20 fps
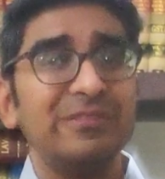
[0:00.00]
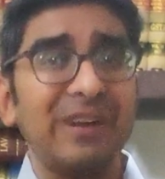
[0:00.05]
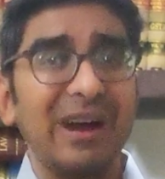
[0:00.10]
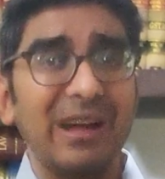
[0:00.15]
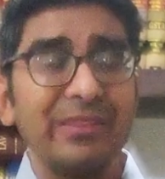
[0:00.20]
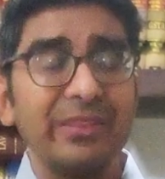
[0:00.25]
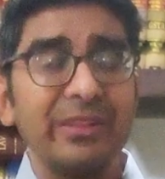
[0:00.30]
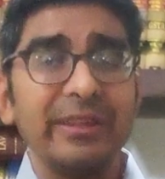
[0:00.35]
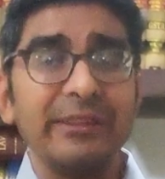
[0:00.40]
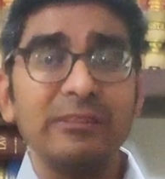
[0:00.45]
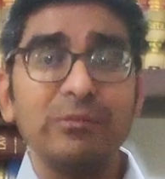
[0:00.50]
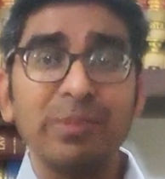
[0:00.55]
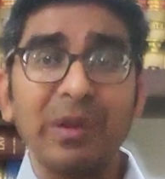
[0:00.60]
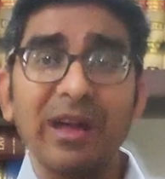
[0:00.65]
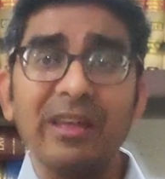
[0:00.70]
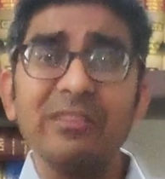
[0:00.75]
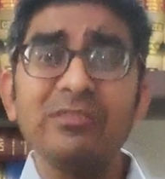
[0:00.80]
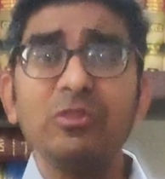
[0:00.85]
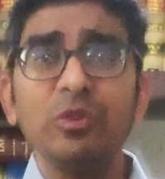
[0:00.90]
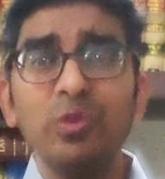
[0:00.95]
the father has
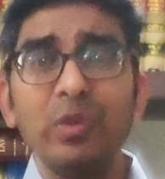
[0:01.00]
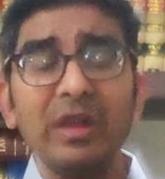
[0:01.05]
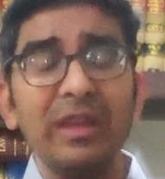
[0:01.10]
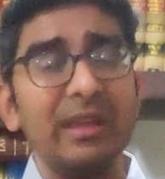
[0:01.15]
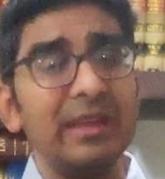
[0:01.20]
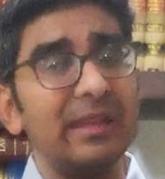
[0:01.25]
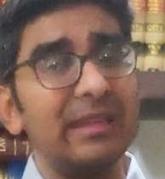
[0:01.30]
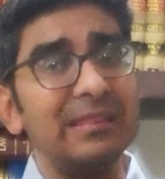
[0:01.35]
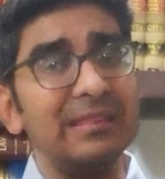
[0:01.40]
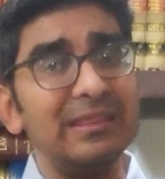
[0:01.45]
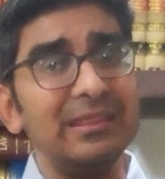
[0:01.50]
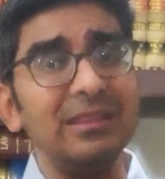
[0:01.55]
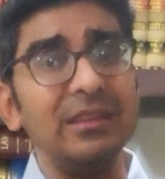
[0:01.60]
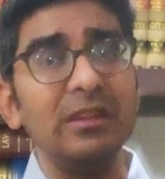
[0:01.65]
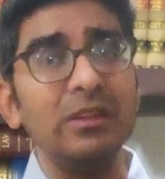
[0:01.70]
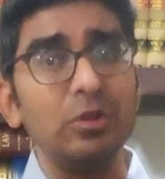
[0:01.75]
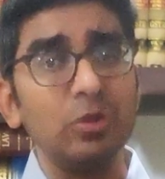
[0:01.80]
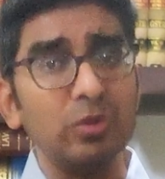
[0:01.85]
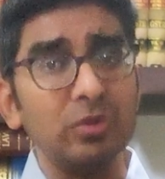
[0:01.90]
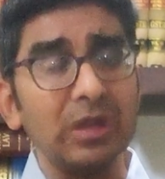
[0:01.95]
passed away in the
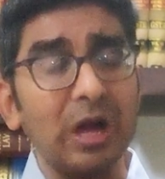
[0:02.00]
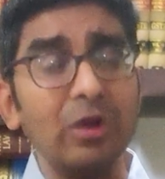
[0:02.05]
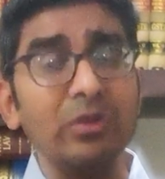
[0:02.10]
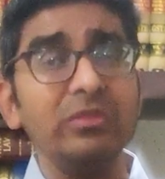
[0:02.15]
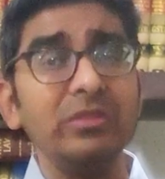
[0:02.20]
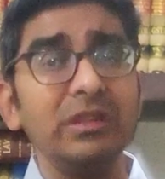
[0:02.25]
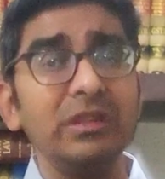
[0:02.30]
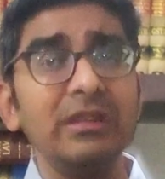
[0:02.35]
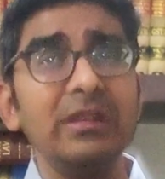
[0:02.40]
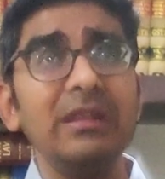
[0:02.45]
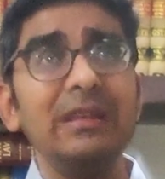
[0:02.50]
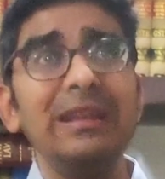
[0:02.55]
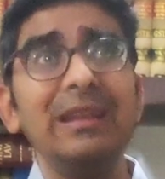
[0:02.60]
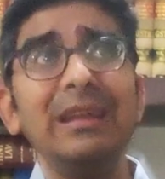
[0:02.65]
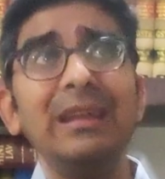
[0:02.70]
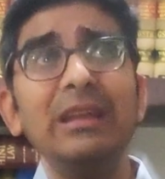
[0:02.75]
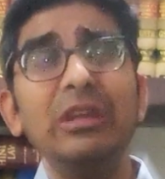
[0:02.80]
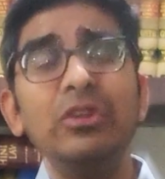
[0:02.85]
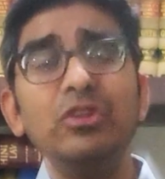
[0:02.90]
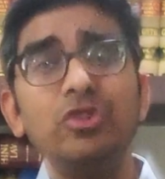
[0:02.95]
year 2000,
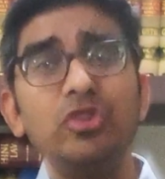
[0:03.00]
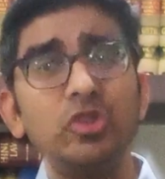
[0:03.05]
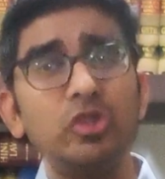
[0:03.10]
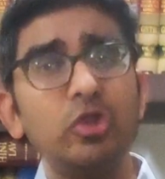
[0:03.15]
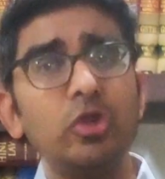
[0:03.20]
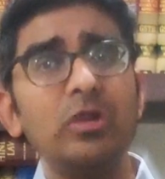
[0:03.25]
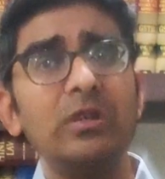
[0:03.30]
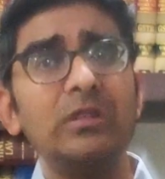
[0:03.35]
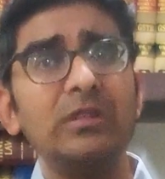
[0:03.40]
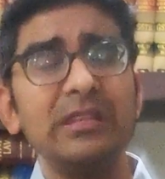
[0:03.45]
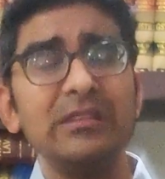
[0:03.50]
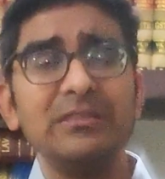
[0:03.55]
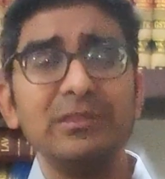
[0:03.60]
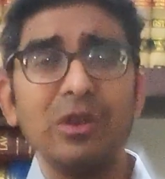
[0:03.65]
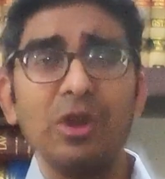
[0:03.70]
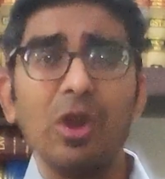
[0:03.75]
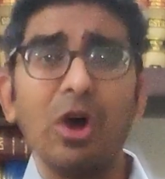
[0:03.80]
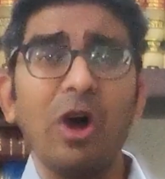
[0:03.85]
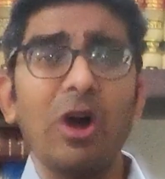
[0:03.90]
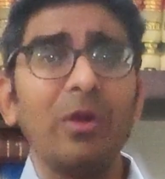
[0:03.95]
should
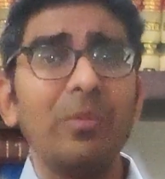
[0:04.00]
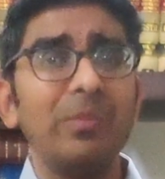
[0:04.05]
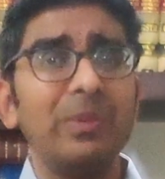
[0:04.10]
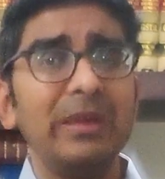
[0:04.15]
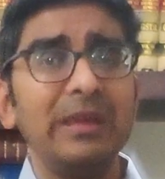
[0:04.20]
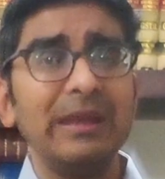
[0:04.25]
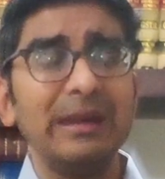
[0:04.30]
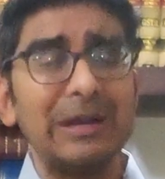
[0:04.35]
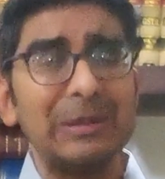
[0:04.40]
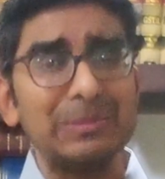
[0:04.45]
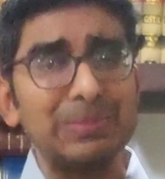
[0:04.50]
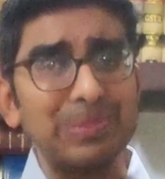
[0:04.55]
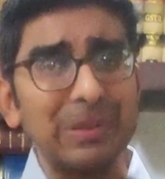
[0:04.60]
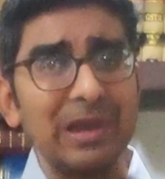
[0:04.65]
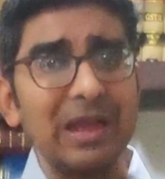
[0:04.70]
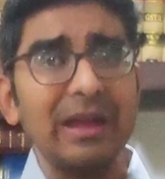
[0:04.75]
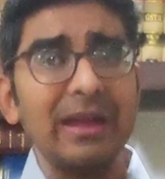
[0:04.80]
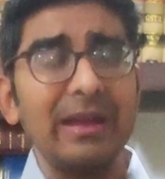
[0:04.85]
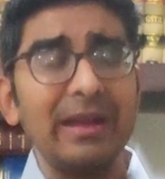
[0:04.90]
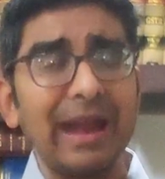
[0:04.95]
this law be
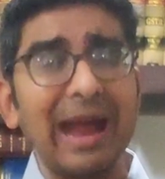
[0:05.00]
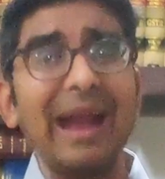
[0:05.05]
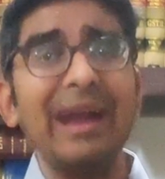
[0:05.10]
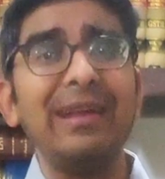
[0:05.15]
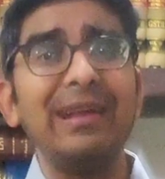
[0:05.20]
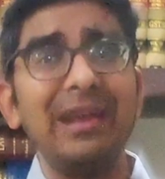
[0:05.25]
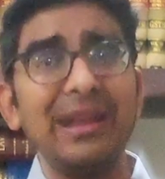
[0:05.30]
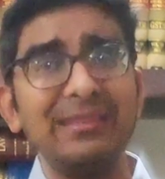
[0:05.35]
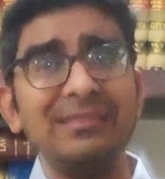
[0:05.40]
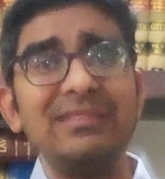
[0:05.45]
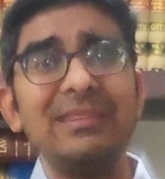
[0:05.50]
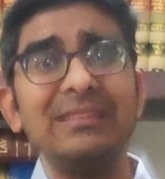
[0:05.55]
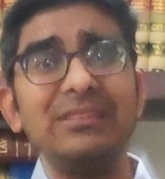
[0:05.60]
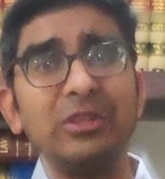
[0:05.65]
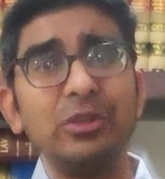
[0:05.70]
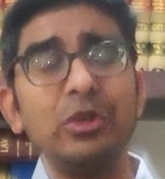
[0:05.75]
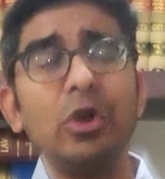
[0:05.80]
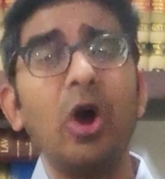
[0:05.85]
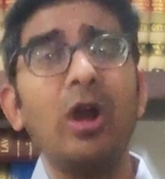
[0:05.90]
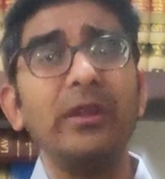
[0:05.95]
applied? And let's say
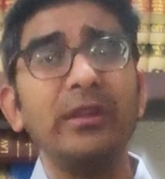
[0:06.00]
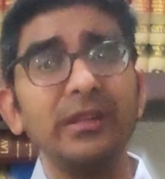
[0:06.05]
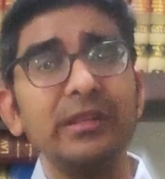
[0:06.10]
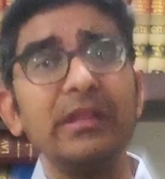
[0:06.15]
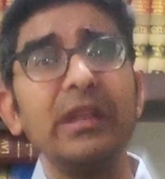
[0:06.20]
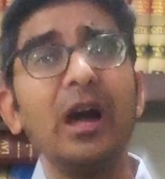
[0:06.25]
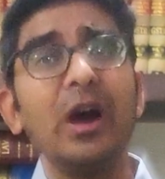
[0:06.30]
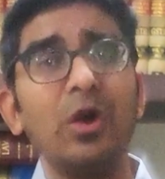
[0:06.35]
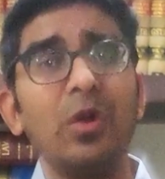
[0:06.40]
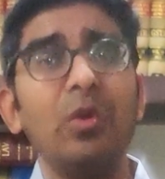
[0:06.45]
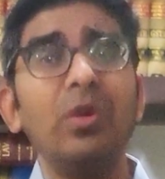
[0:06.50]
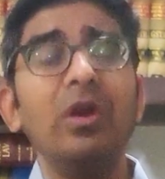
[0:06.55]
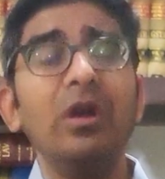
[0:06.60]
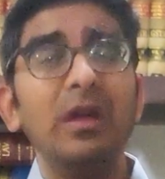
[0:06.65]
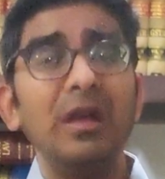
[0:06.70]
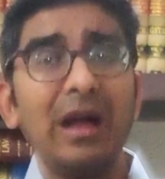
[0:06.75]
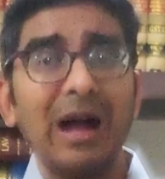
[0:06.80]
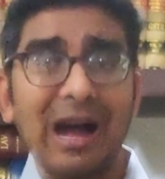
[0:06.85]
the daughter now,